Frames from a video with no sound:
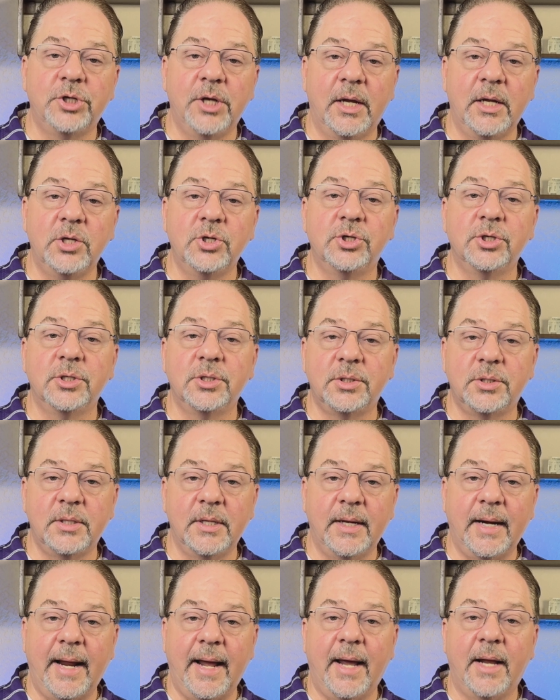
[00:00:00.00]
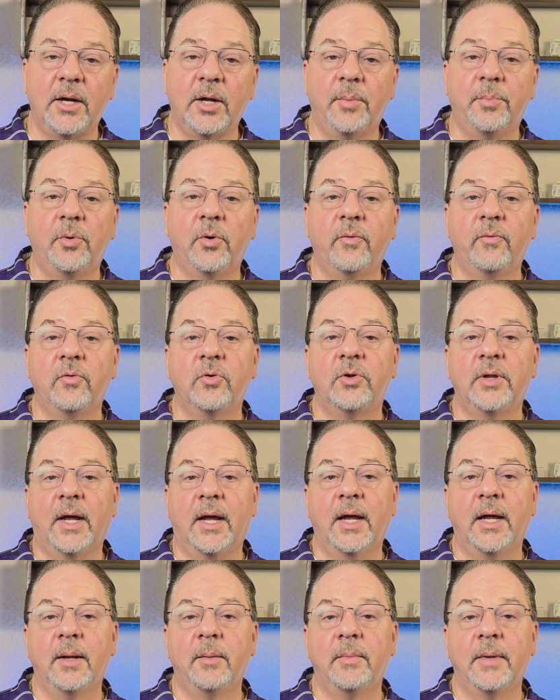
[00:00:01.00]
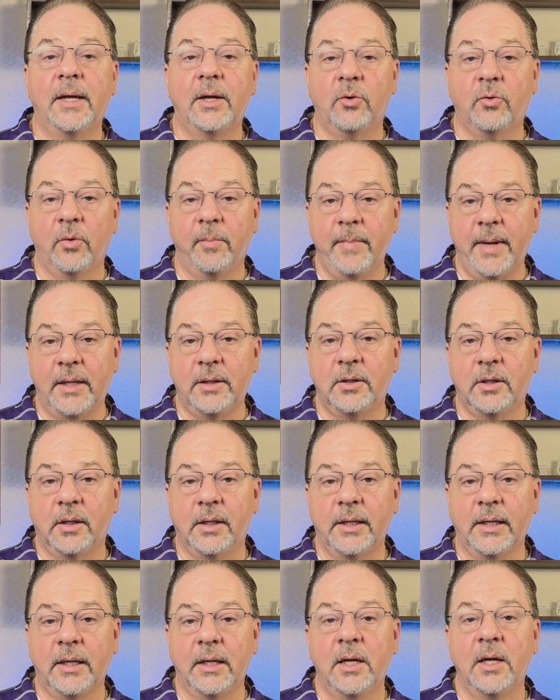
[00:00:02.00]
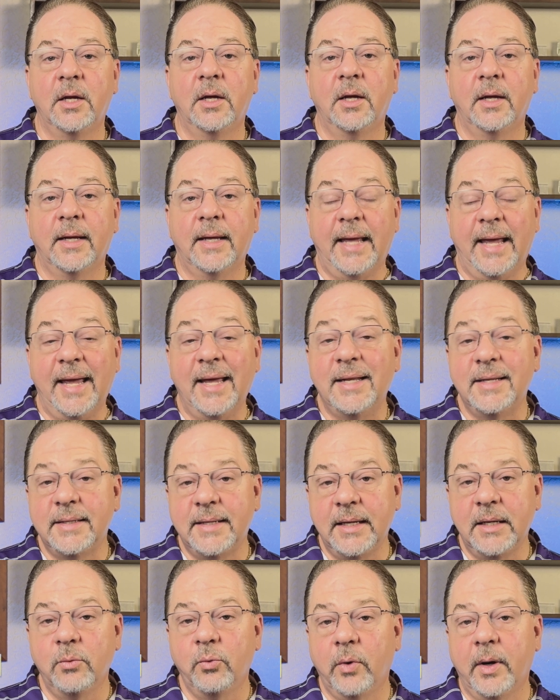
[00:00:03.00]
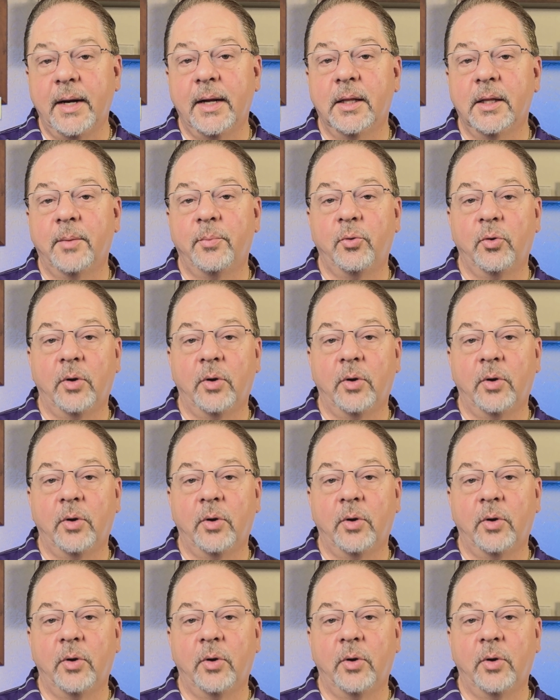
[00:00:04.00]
changes that add up over time incrementally can derail a